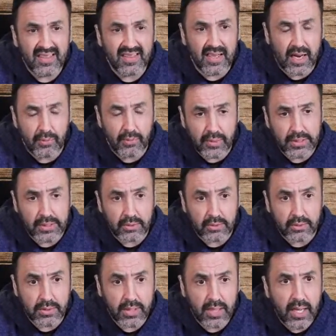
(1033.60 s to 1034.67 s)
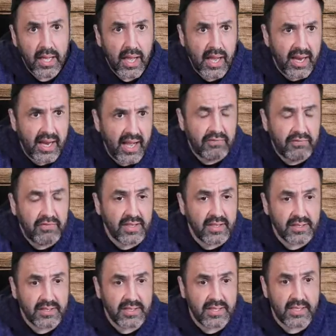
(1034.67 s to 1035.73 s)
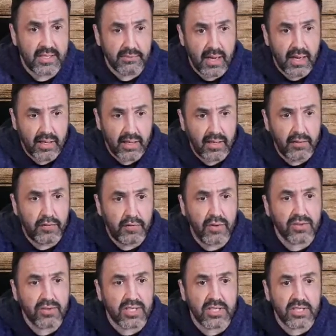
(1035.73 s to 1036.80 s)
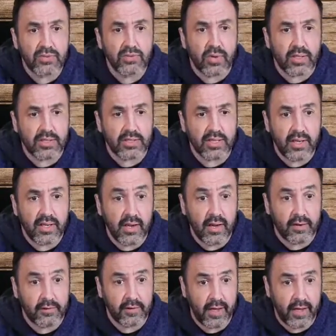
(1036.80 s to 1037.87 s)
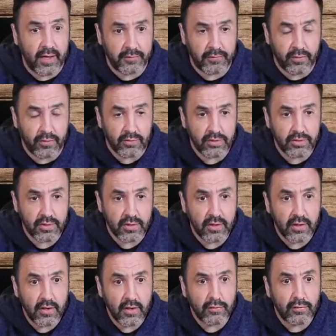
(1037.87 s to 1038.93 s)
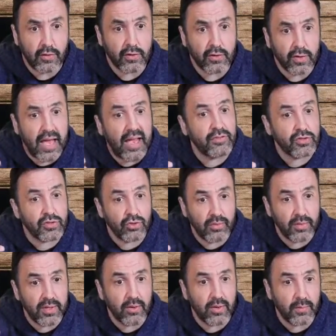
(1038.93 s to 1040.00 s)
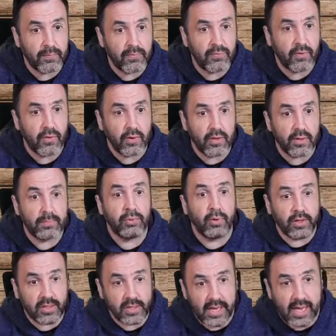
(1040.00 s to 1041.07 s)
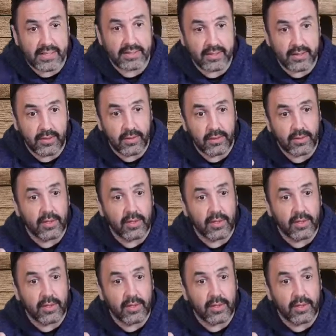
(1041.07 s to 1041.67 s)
They are really good. And have this in mind: if you just want to hear headphones for live streaming or for podcasting or